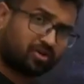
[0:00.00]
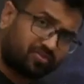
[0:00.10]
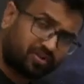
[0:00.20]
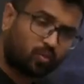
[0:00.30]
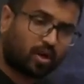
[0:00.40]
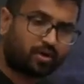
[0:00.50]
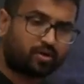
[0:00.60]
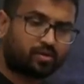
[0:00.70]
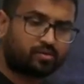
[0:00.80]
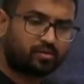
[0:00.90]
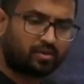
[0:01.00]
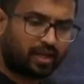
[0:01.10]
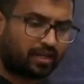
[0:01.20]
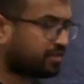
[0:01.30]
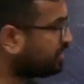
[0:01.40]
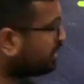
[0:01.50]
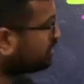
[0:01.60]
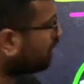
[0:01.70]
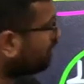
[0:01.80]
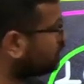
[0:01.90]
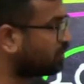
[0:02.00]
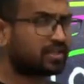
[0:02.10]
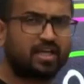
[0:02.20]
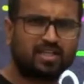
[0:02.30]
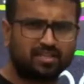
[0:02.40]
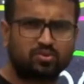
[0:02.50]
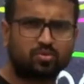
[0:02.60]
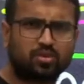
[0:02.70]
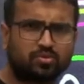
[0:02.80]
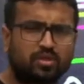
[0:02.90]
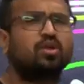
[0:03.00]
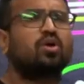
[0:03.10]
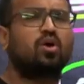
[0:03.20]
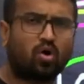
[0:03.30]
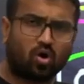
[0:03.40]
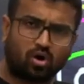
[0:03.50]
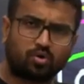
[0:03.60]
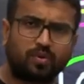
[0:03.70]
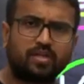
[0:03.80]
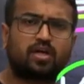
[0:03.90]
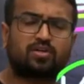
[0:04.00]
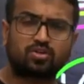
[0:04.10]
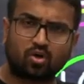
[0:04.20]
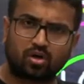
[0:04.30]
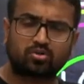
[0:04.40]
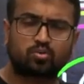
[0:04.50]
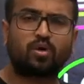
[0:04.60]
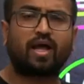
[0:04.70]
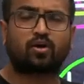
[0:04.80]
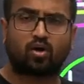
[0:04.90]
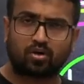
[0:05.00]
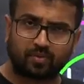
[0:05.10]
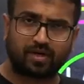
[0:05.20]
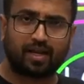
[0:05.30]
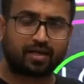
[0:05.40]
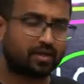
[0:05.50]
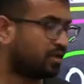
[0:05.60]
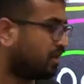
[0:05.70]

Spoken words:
of one of the 1. And then there is always one case, that is 2000 or 20,000 or 2 lakh or 20 lakh.